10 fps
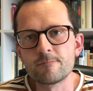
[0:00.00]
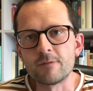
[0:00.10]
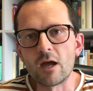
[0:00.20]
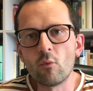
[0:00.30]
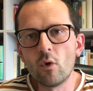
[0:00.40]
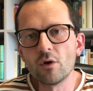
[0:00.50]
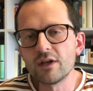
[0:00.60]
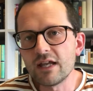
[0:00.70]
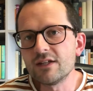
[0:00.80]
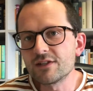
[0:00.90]
Now, what
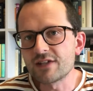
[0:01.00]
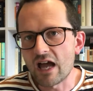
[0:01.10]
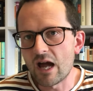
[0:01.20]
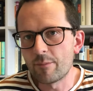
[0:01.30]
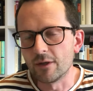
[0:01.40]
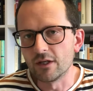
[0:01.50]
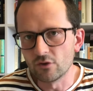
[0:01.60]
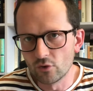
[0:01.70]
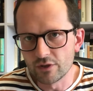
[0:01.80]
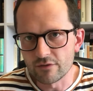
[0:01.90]
needed to happen in
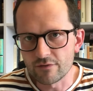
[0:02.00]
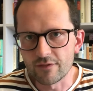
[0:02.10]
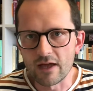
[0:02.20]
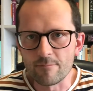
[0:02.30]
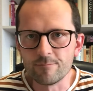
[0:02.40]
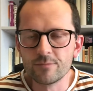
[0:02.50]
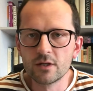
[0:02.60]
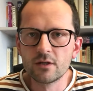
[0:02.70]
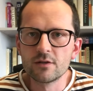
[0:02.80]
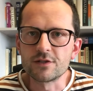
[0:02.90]
order for them
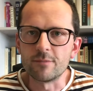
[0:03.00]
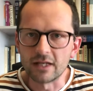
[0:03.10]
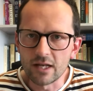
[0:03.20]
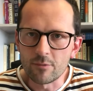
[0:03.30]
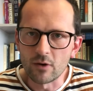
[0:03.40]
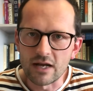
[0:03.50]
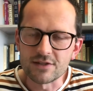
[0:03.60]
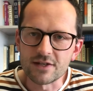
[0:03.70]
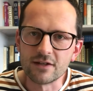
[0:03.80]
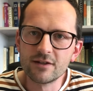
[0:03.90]
to be
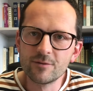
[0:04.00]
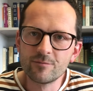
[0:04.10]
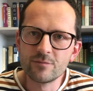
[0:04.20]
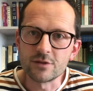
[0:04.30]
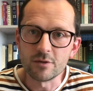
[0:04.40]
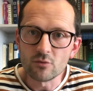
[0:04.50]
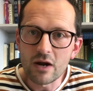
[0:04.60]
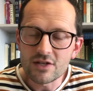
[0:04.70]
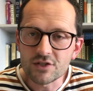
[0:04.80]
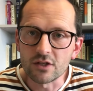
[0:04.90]
liberated, to be
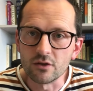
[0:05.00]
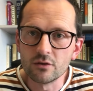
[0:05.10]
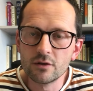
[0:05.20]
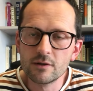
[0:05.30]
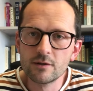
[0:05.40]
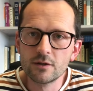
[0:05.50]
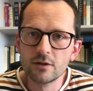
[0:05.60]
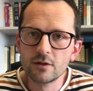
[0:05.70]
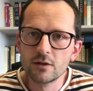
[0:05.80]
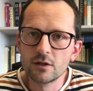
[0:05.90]
rescued?
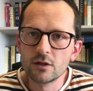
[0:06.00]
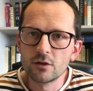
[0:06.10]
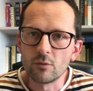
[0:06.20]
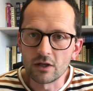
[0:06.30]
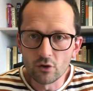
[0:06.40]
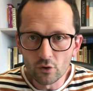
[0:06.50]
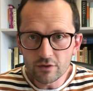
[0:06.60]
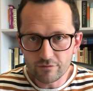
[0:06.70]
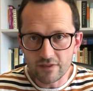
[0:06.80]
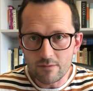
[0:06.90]
Well, in order
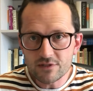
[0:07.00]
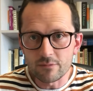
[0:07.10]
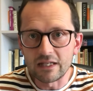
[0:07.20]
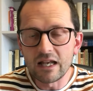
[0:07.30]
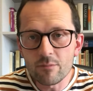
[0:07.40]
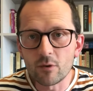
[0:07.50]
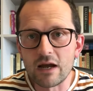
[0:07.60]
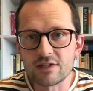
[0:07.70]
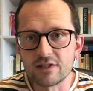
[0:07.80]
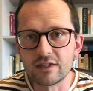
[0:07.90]
for them to be
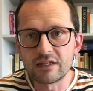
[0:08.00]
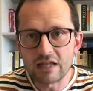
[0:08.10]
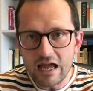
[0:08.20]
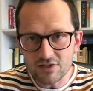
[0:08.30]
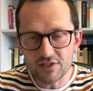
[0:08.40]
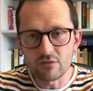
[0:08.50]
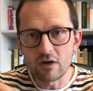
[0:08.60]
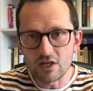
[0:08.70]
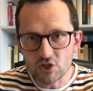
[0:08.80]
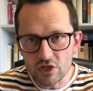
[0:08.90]
liberated, the Nazi
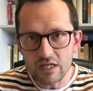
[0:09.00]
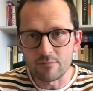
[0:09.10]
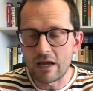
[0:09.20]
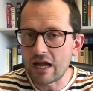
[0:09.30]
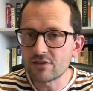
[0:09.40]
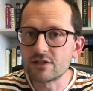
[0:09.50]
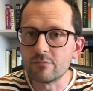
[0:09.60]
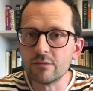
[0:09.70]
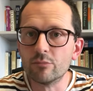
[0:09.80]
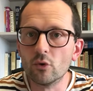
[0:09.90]
regime had to
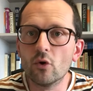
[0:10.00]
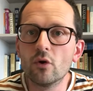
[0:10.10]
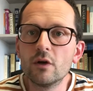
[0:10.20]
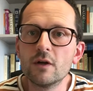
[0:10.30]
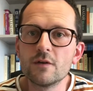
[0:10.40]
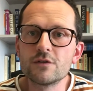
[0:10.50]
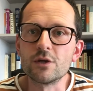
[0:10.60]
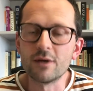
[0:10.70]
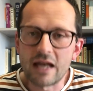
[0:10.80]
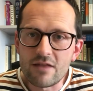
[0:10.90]
be brought
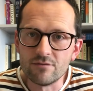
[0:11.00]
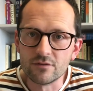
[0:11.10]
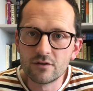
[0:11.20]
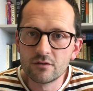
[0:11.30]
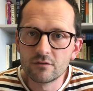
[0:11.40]
to an end.